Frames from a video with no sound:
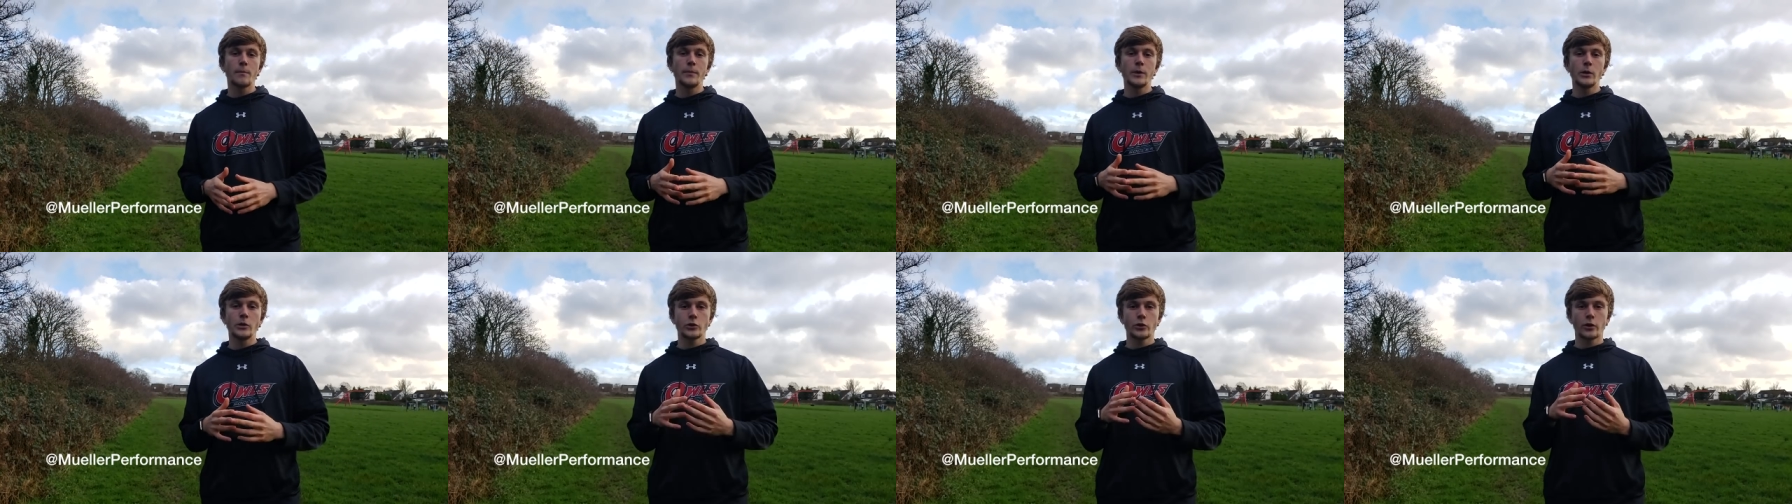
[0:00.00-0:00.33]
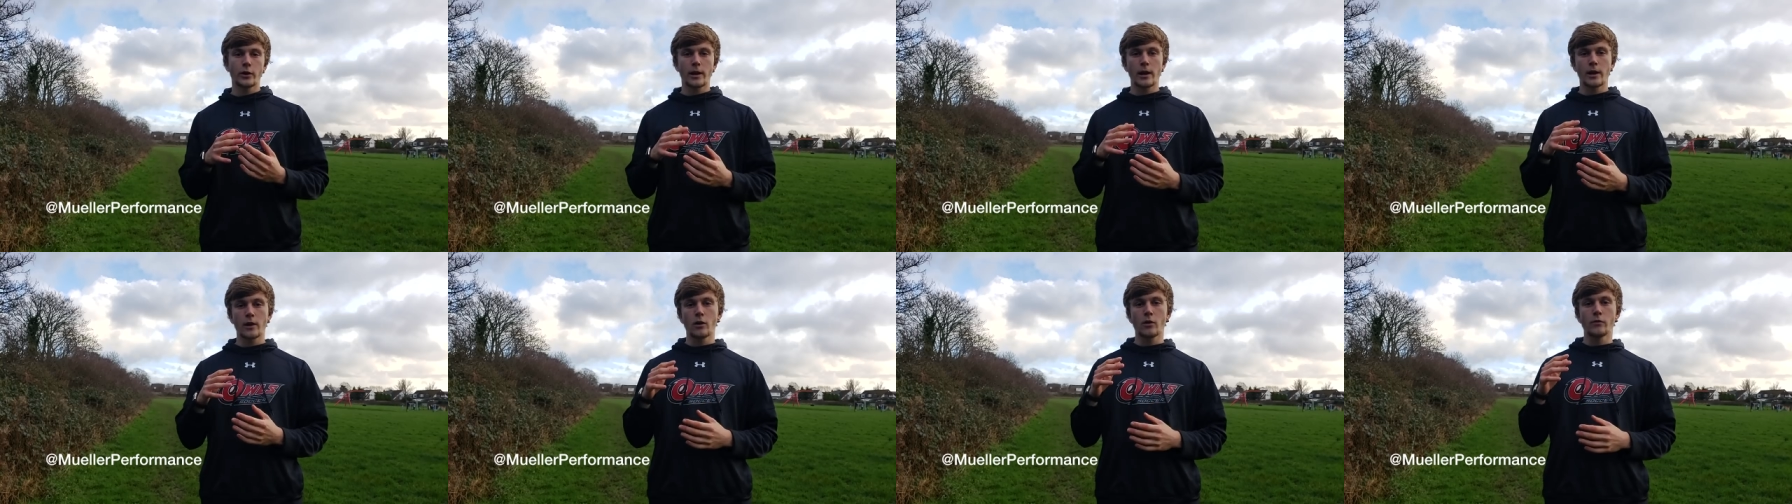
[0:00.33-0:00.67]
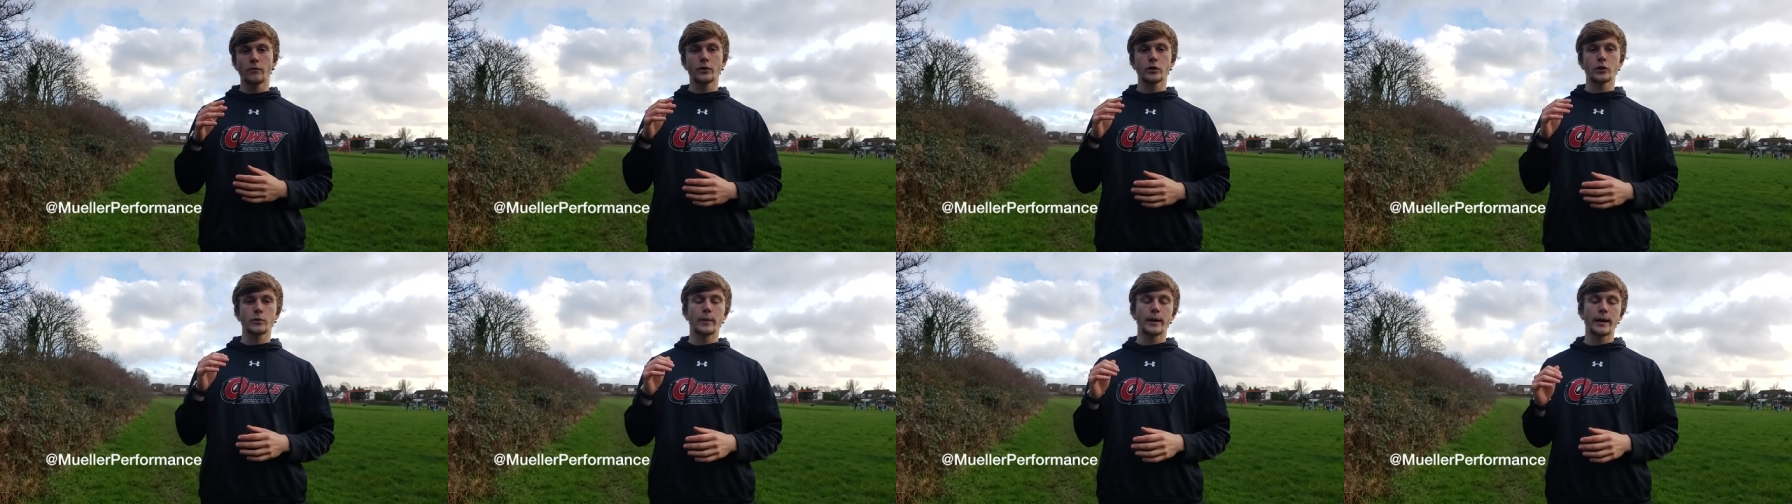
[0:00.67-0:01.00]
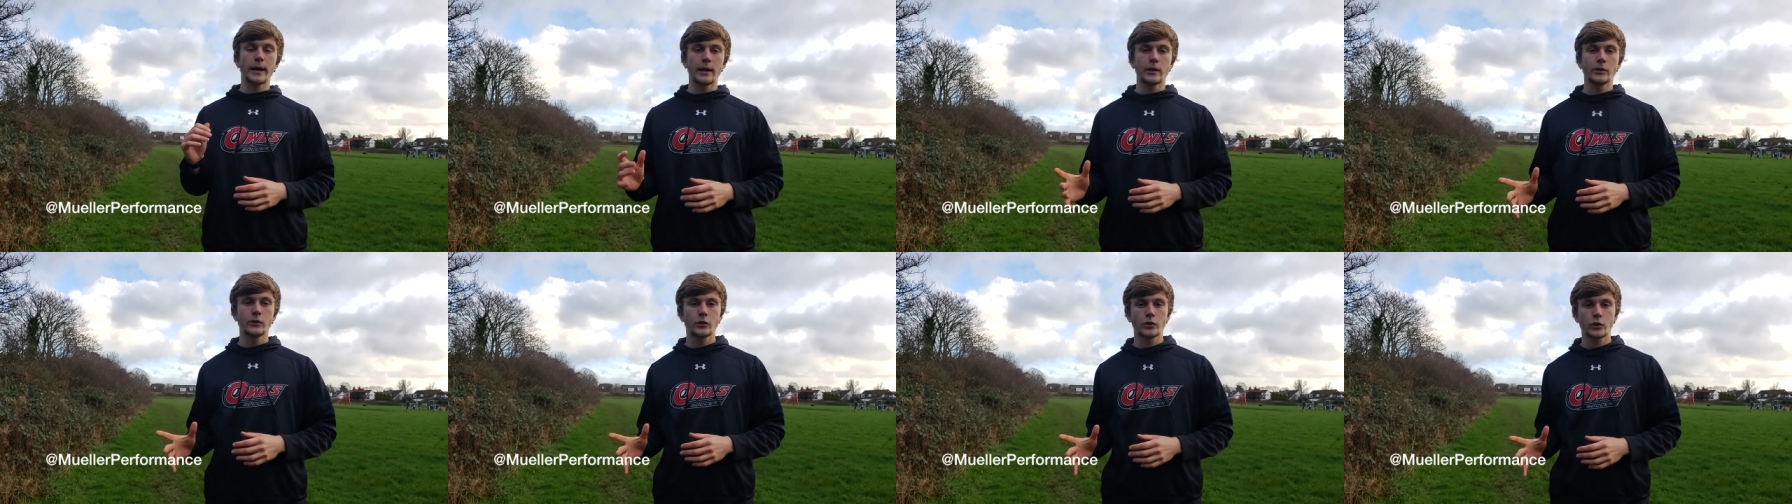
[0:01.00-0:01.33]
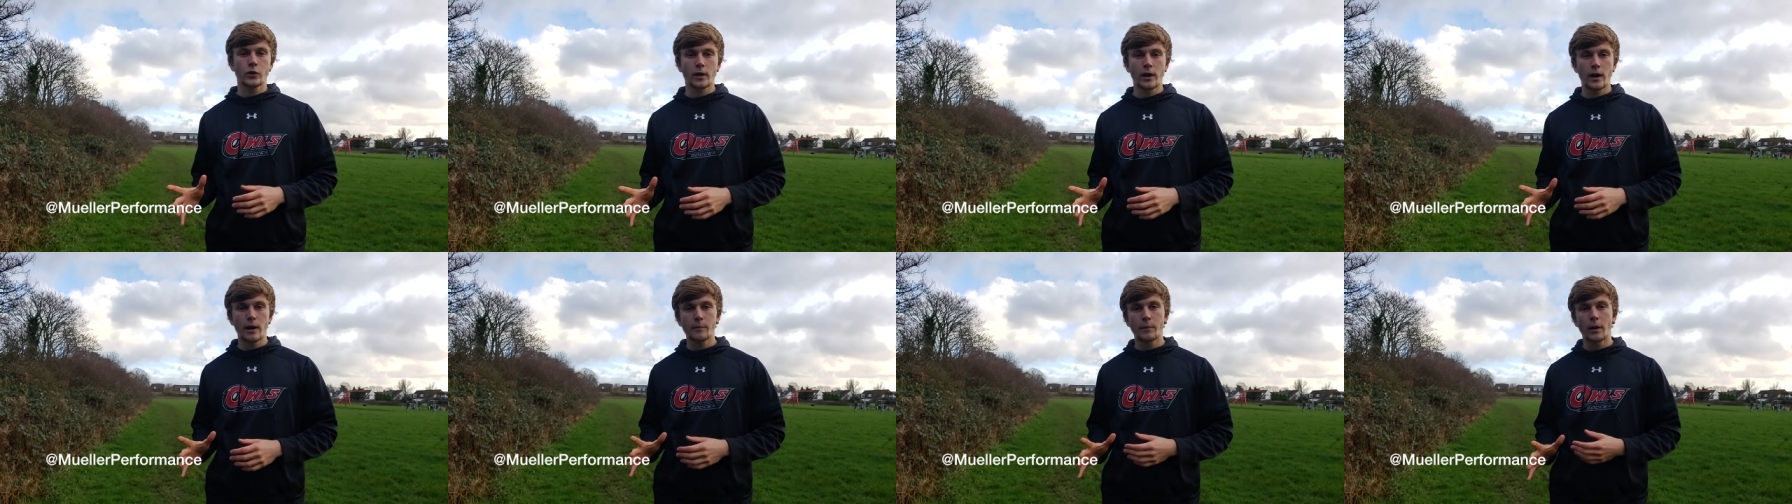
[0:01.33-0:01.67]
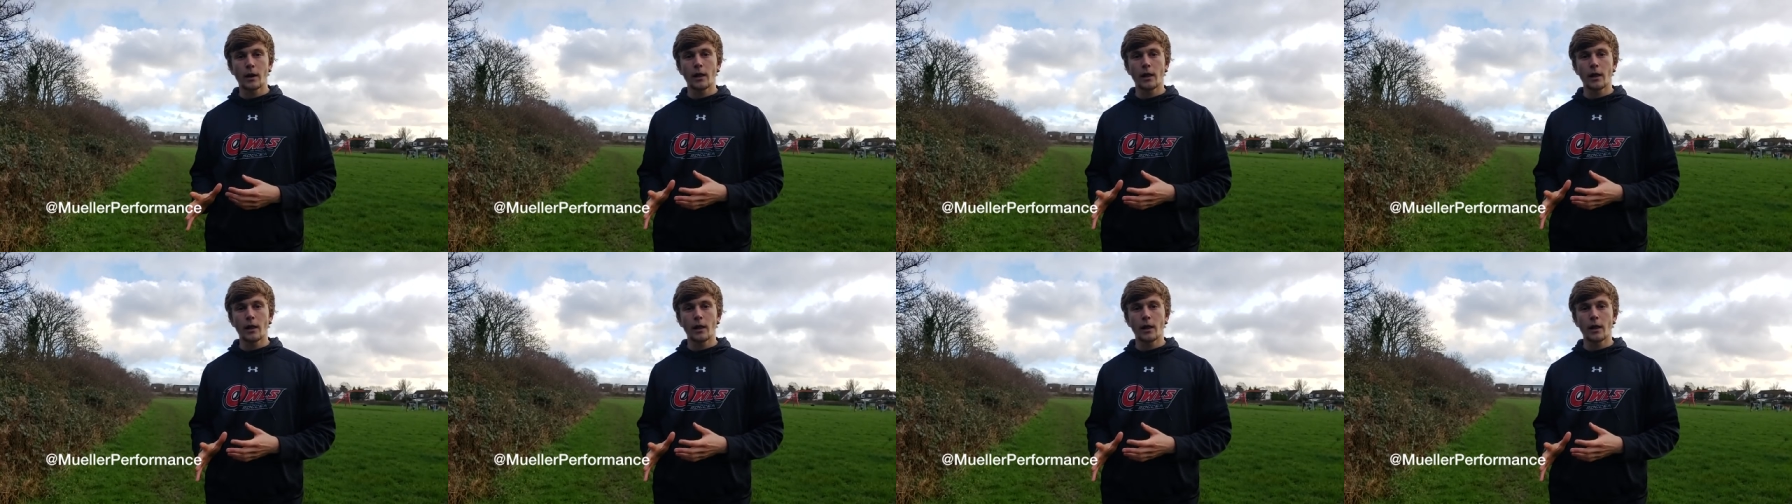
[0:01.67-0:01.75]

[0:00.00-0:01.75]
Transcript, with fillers: be sure to head over to my Instagram.